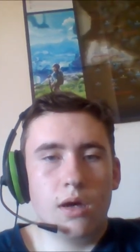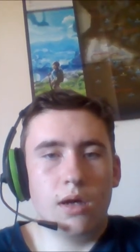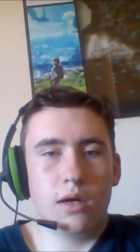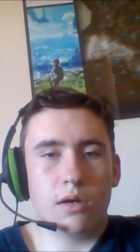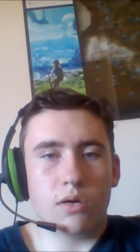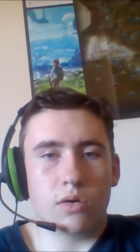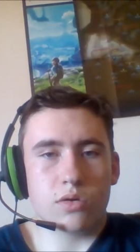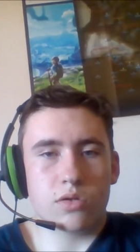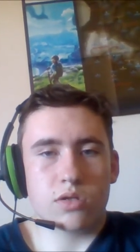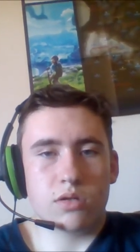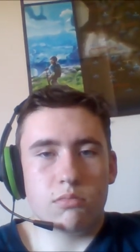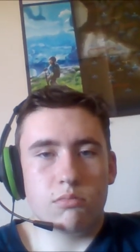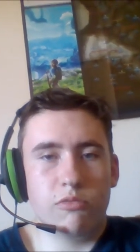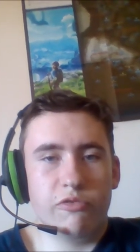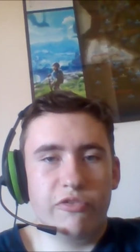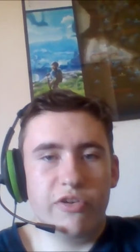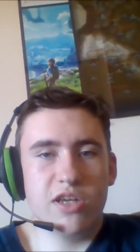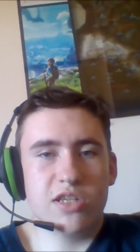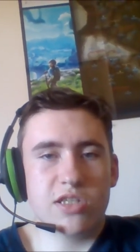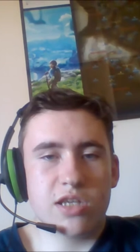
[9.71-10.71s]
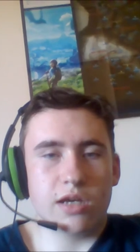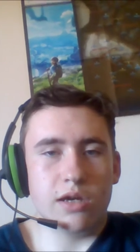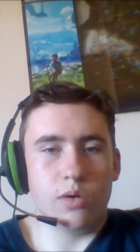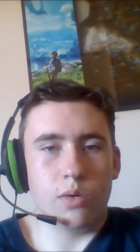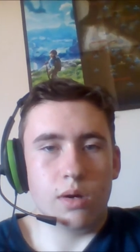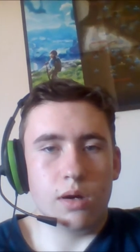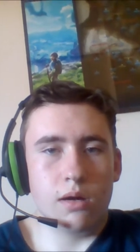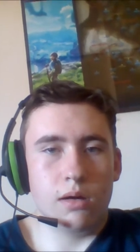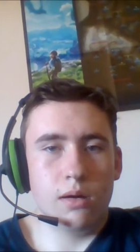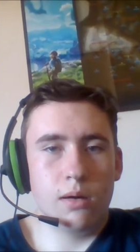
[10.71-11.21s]
Hey guys, FaZe here,
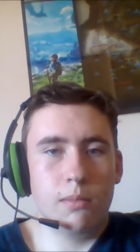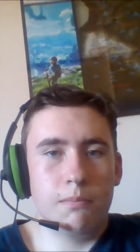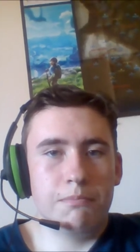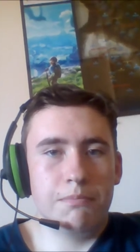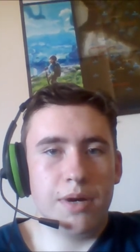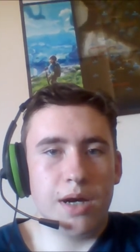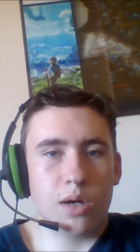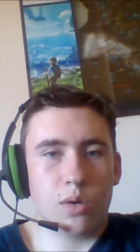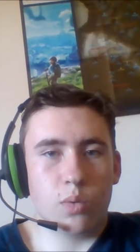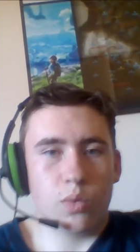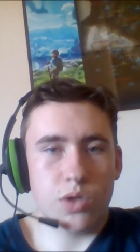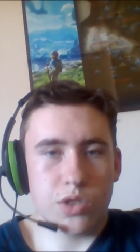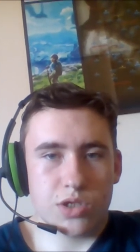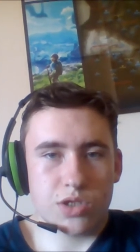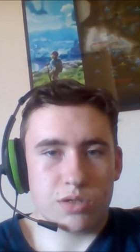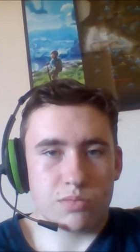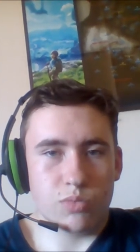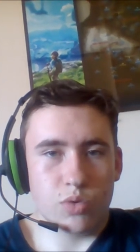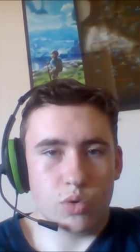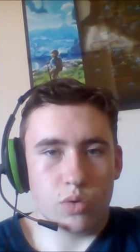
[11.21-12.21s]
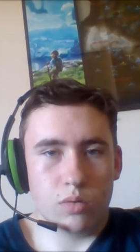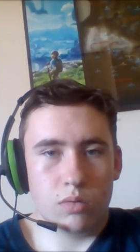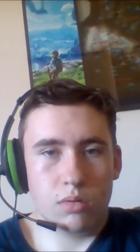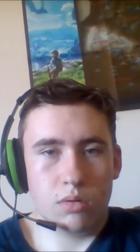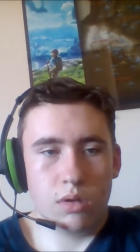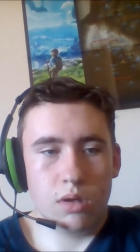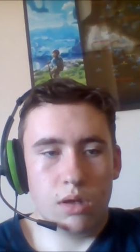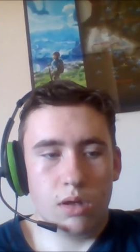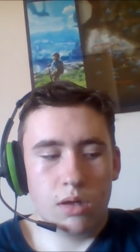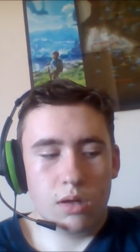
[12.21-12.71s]
back once more.
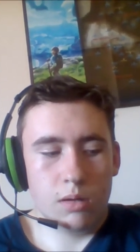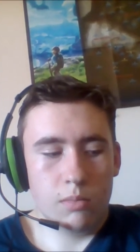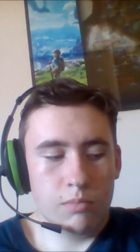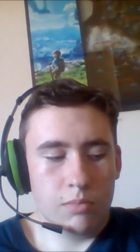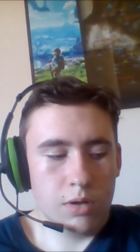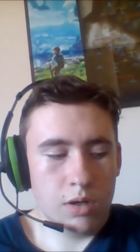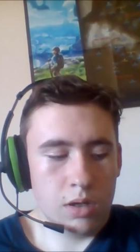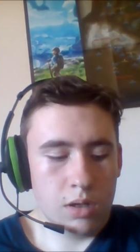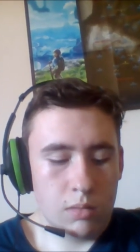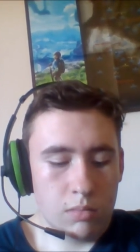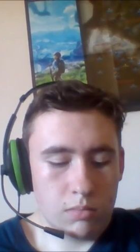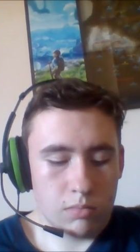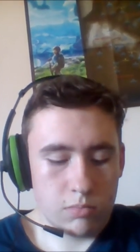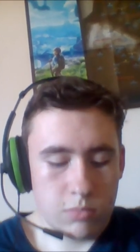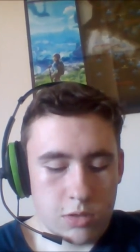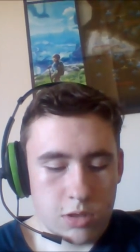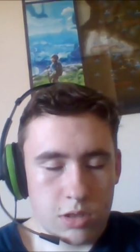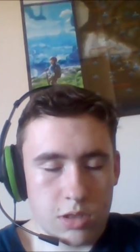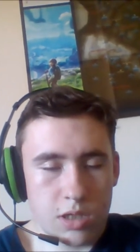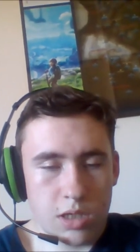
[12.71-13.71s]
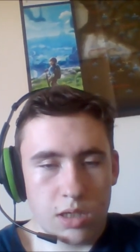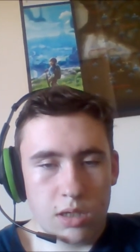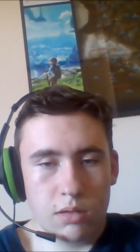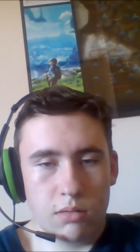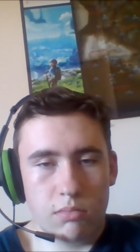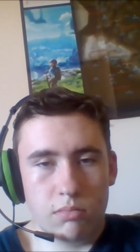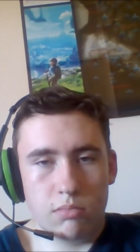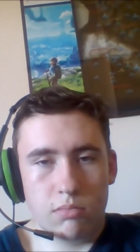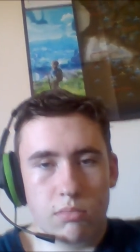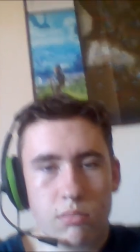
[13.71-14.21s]
But
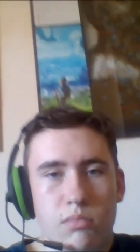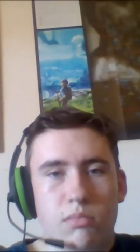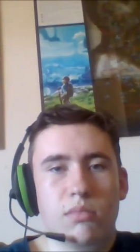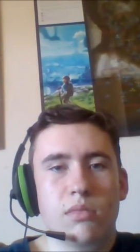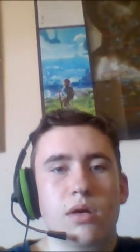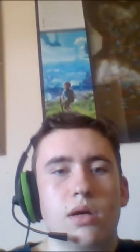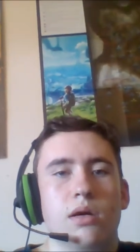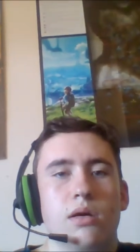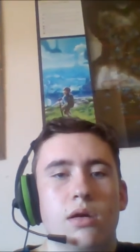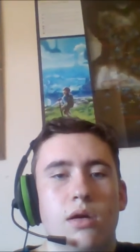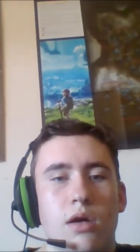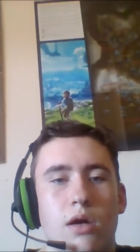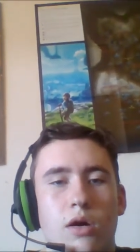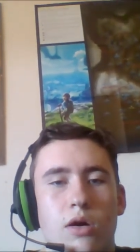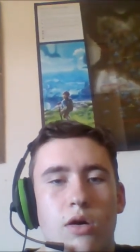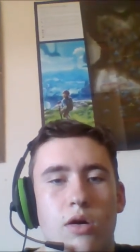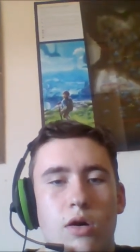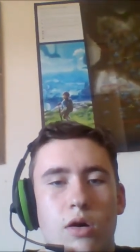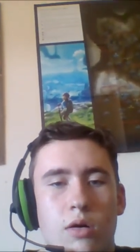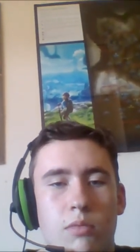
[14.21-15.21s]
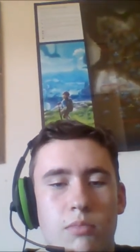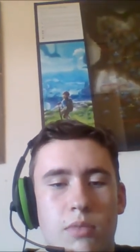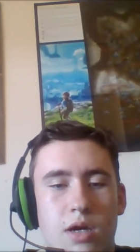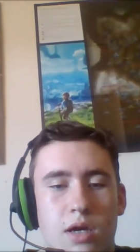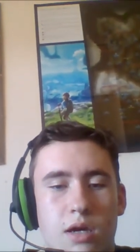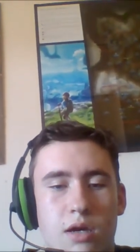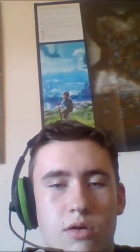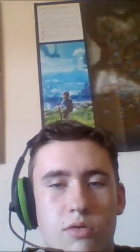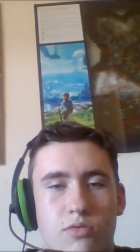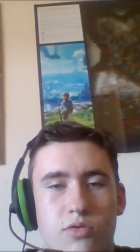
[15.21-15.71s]
today, I'm
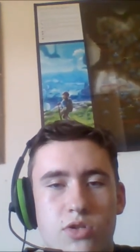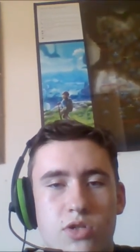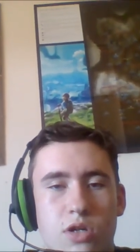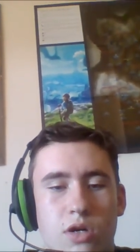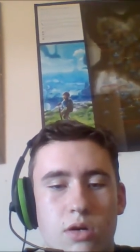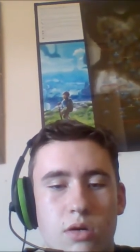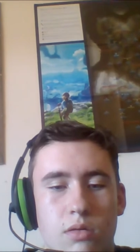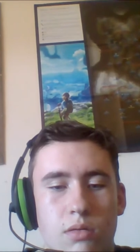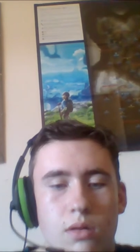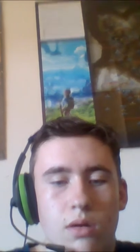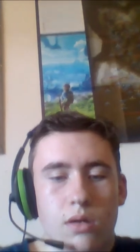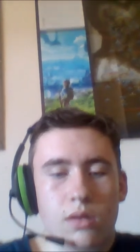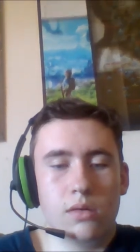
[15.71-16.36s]
making a return.